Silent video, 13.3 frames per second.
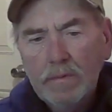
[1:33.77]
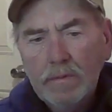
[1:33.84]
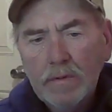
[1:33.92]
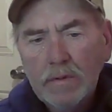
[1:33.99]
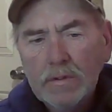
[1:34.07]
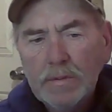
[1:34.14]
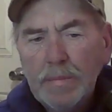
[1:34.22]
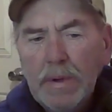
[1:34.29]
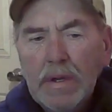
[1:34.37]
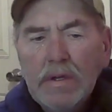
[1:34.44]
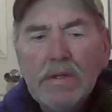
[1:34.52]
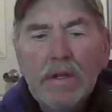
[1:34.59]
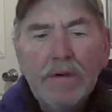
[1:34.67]
there's a
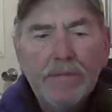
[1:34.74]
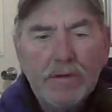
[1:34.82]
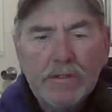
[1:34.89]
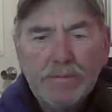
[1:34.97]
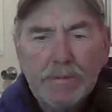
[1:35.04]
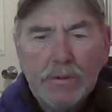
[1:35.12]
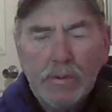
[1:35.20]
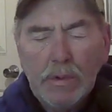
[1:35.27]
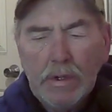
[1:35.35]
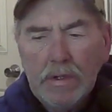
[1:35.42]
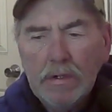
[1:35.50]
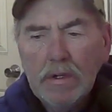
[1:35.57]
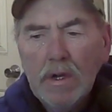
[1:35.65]
big difference
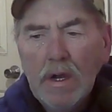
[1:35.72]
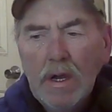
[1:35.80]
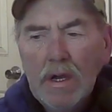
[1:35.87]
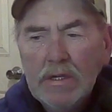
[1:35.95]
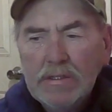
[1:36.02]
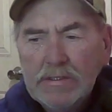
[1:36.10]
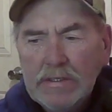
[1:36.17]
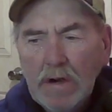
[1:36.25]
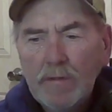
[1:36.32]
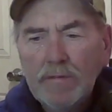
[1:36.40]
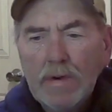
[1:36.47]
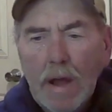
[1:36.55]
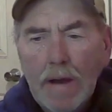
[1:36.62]
between
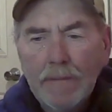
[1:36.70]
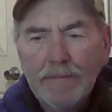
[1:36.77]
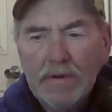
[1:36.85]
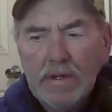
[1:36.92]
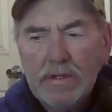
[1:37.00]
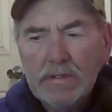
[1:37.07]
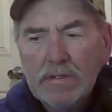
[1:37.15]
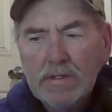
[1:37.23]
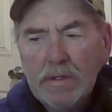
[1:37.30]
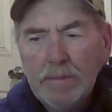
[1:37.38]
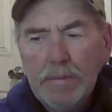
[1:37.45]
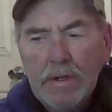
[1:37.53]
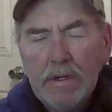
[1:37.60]
self confidence
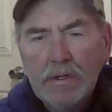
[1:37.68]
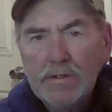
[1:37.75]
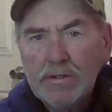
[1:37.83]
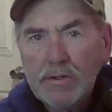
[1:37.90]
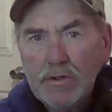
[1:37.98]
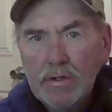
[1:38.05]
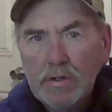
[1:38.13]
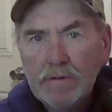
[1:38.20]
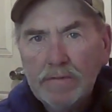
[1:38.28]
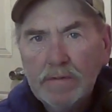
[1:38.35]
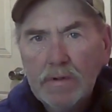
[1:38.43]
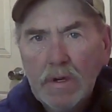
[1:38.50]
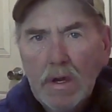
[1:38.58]
and being
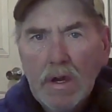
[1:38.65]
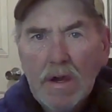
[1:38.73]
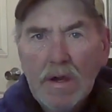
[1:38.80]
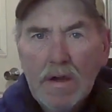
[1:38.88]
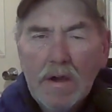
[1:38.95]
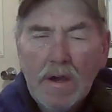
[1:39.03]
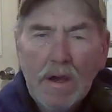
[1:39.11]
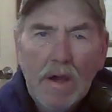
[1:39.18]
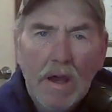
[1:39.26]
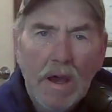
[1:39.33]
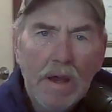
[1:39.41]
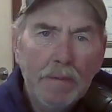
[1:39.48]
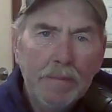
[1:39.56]
assertive
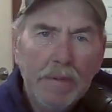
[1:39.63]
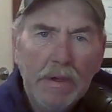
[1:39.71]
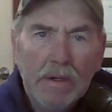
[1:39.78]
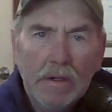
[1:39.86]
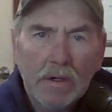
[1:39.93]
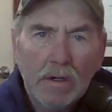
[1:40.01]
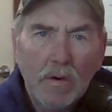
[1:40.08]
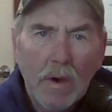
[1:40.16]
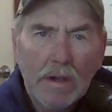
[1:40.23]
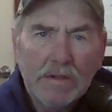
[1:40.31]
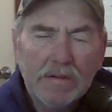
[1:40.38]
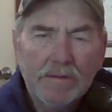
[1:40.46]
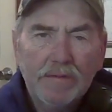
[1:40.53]
and being
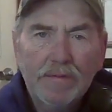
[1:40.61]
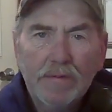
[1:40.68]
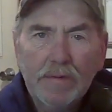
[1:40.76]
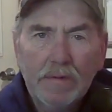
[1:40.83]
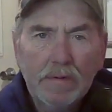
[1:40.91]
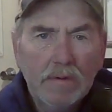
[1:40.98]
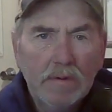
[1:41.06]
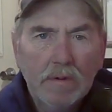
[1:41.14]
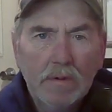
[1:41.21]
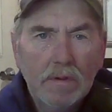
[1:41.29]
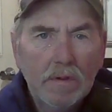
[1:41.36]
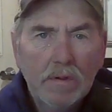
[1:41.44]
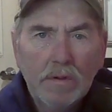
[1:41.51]
aggressive.
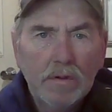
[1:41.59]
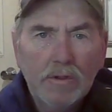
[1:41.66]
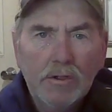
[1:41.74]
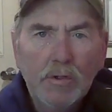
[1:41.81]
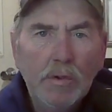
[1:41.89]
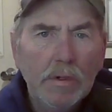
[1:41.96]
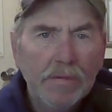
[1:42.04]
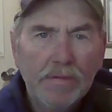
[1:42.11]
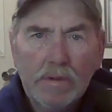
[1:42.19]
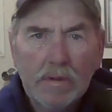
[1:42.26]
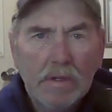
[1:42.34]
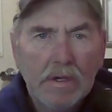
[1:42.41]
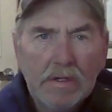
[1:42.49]
Two
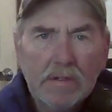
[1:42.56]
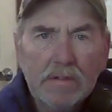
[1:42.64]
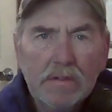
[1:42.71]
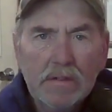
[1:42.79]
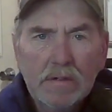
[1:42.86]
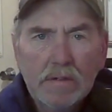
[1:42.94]
different things.